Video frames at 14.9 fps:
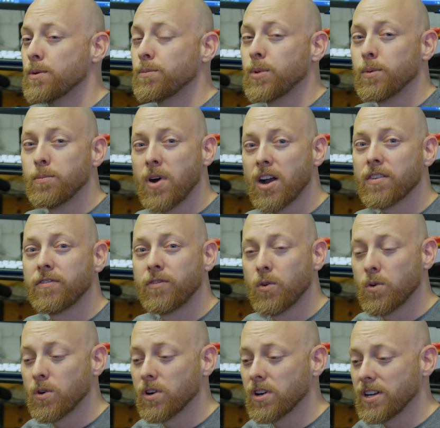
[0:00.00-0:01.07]
But Mach
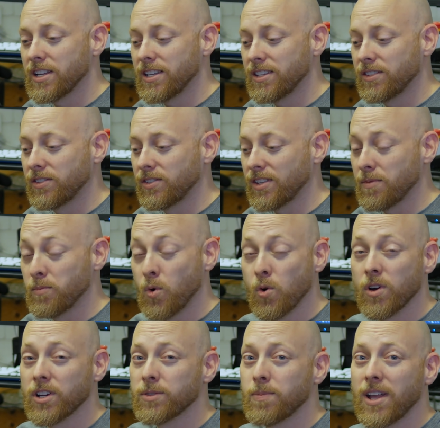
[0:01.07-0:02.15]
4 is
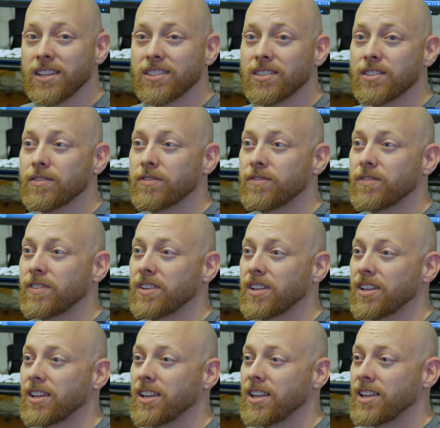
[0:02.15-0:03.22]
more expensive.
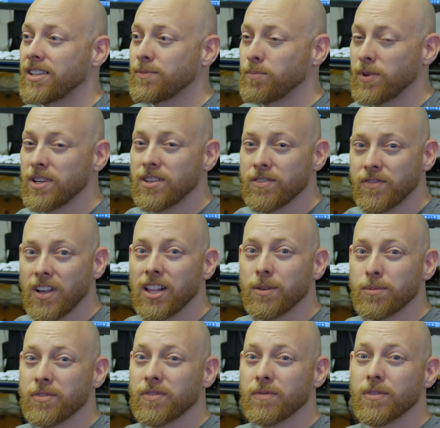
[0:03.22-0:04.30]
It's been
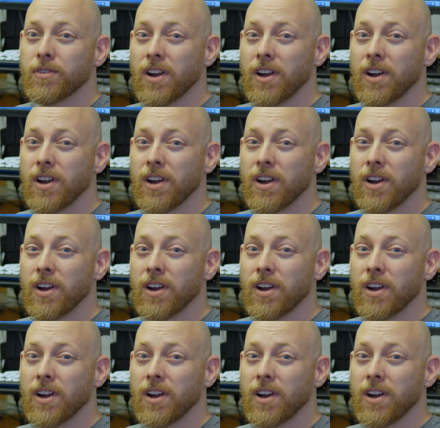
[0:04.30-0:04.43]
developed from the